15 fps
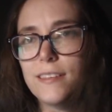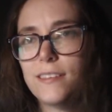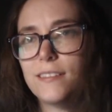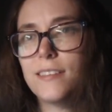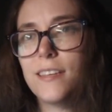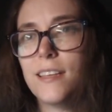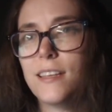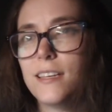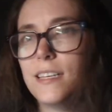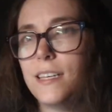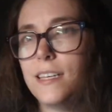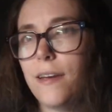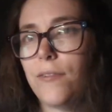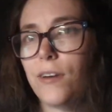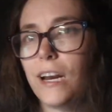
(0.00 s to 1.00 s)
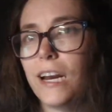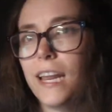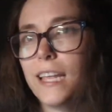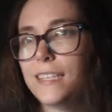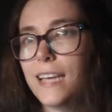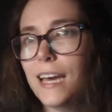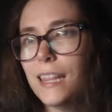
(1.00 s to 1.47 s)
this is
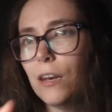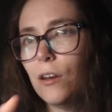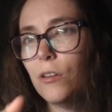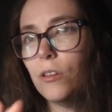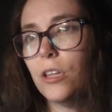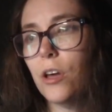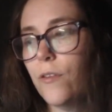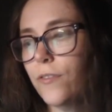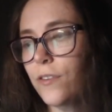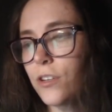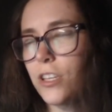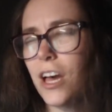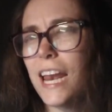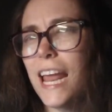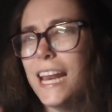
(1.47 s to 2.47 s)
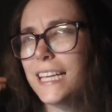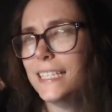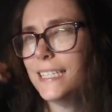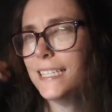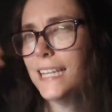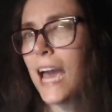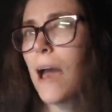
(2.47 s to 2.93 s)
different. He's got little loafers on, and
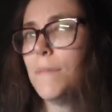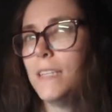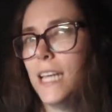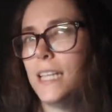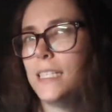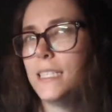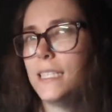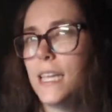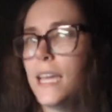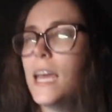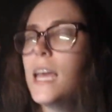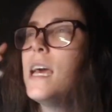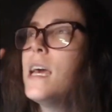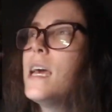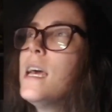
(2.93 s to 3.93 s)
he's tap dancing.